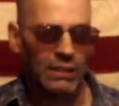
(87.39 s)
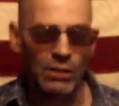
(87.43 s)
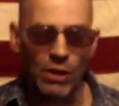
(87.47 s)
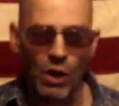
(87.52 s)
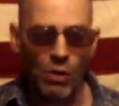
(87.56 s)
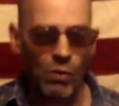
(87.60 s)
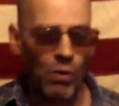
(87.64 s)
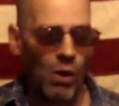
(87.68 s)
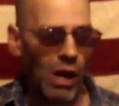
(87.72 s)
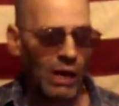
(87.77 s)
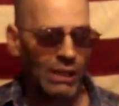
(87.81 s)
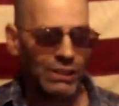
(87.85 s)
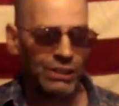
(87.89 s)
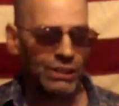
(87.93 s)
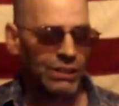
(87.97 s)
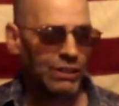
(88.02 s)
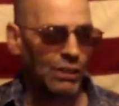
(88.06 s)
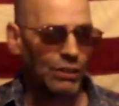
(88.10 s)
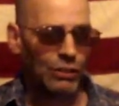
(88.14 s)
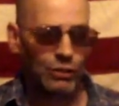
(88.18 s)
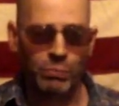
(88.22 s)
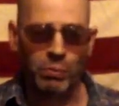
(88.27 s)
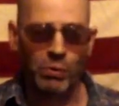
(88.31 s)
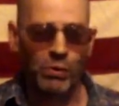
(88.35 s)
Go watch it.
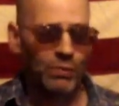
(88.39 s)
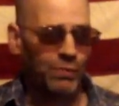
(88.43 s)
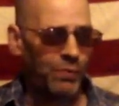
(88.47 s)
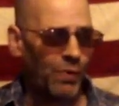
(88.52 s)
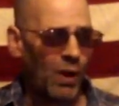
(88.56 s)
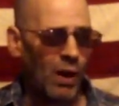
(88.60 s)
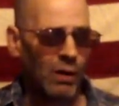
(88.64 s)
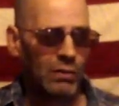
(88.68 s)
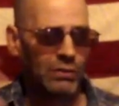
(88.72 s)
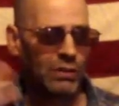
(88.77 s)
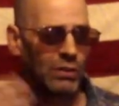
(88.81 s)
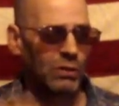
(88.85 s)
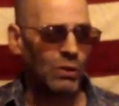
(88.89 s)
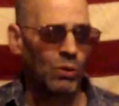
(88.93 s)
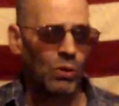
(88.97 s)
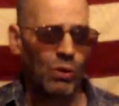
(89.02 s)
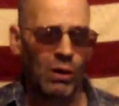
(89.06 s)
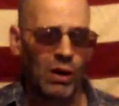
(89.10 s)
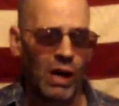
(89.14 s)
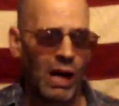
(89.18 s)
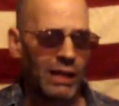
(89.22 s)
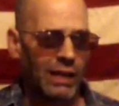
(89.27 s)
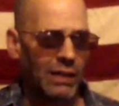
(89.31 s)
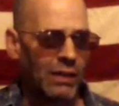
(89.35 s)
There's proof all
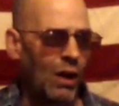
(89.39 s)
galore.